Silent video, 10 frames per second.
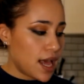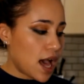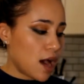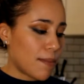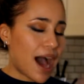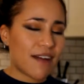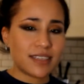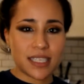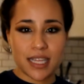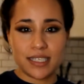
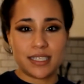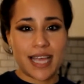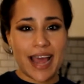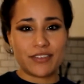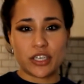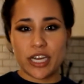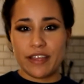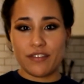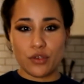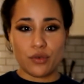Obviously, this is after,
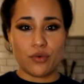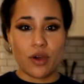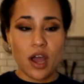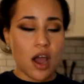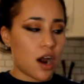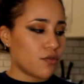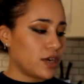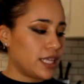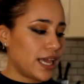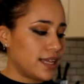if you are
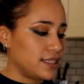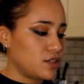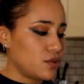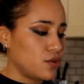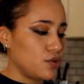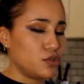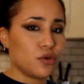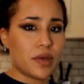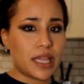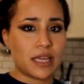really into
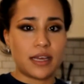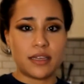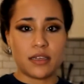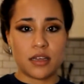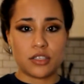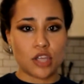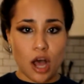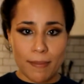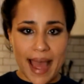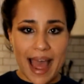doing the
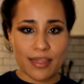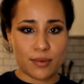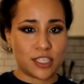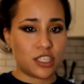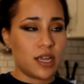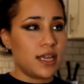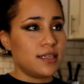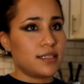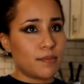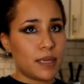salt bath, which
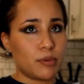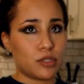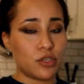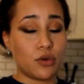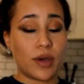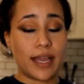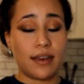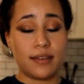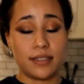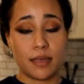some people do,
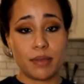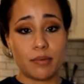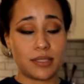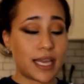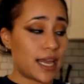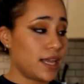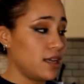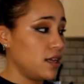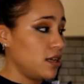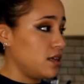and some people say
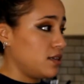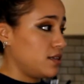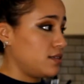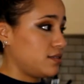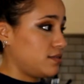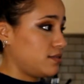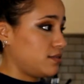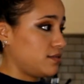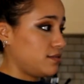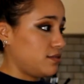
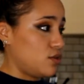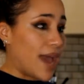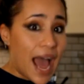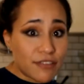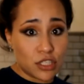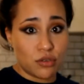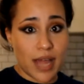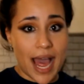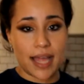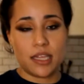you have to do
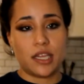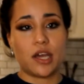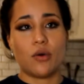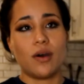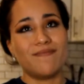that, you know.